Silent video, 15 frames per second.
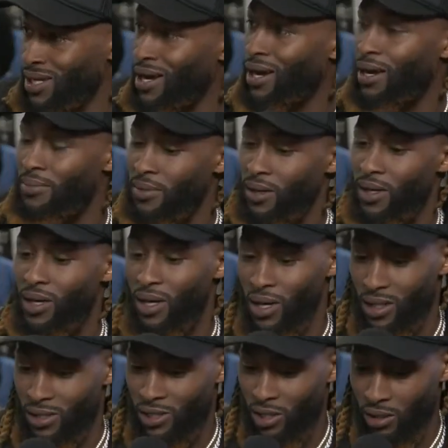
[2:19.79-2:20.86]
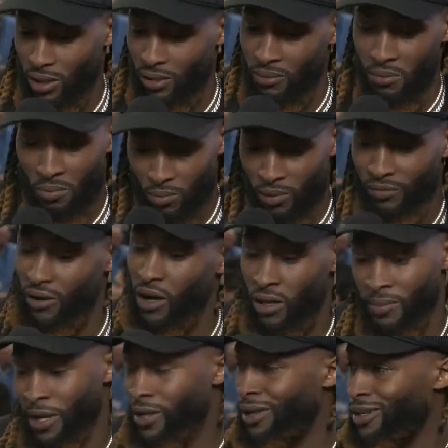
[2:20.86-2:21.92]
time, and so they we
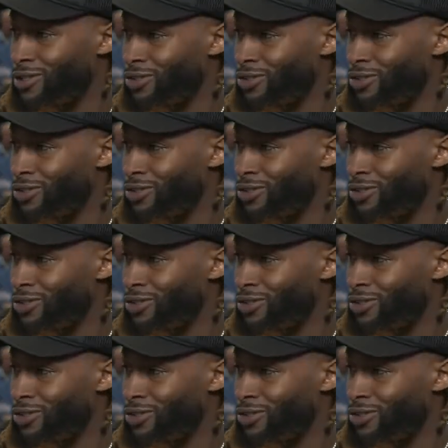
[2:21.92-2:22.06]
finally made